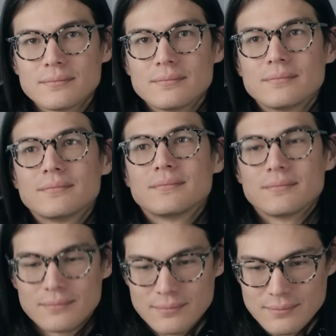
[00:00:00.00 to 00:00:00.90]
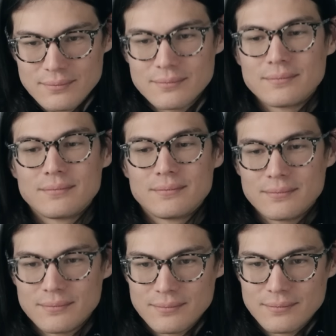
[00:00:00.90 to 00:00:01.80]

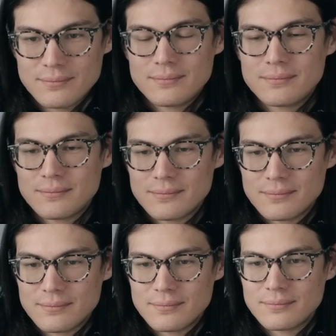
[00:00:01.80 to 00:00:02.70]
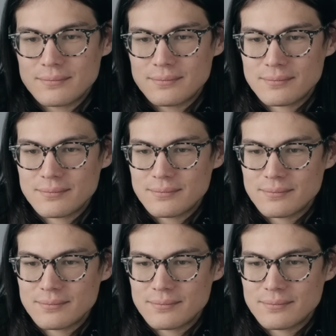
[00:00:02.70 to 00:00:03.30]
[no speech]